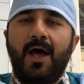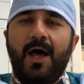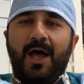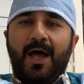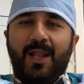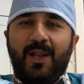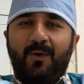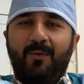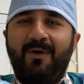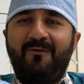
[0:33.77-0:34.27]

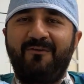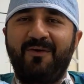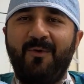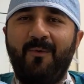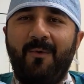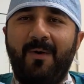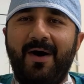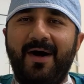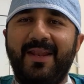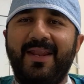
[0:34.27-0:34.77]
Hello
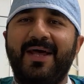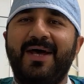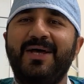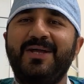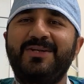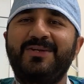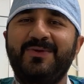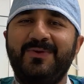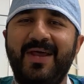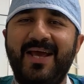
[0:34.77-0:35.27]
everyone.
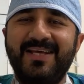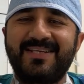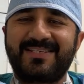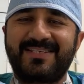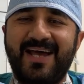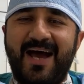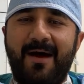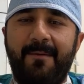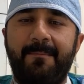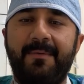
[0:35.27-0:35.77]
Today's
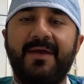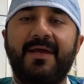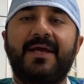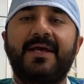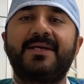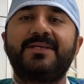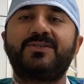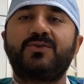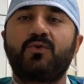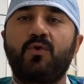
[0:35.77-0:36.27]
topic
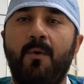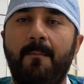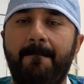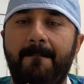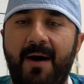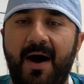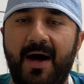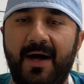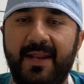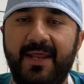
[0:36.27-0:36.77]
is
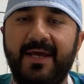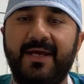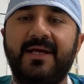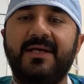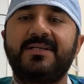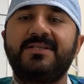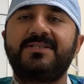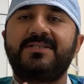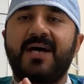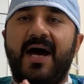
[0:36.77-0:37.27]
robotic
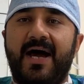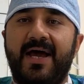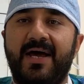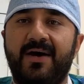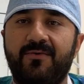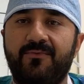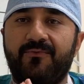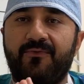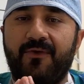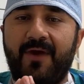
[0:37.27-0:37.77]

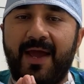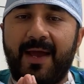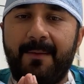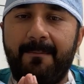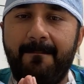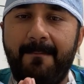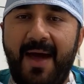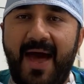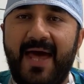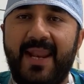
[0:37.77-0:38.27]

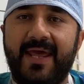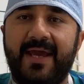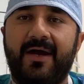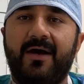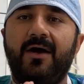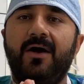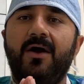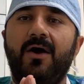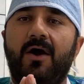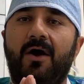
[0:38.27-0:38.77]
diaphragmatic
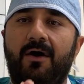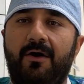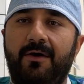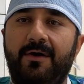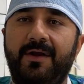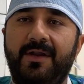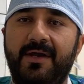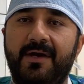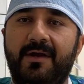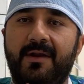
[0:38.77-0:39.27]

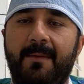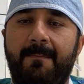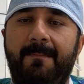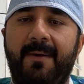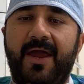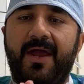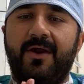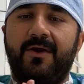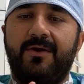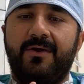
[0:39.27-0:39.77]
hernia
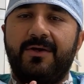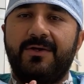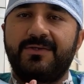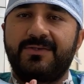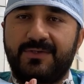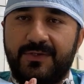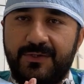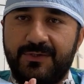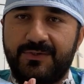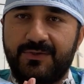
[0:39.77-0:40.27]
repair
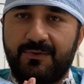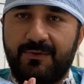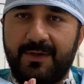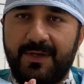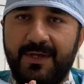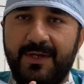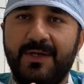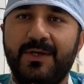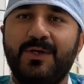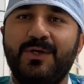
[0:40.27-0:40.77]

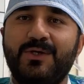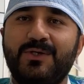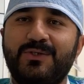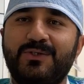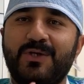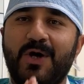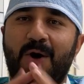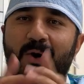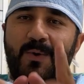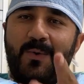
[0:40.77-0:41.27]
surgery.
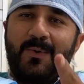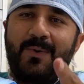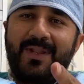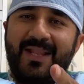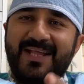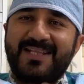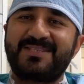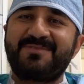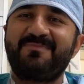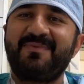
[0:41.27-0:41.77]
So
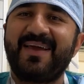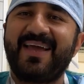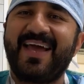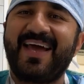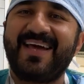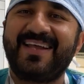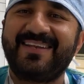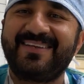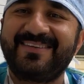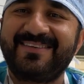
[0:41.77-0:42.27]
let's
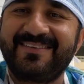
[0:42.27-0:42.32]
begin.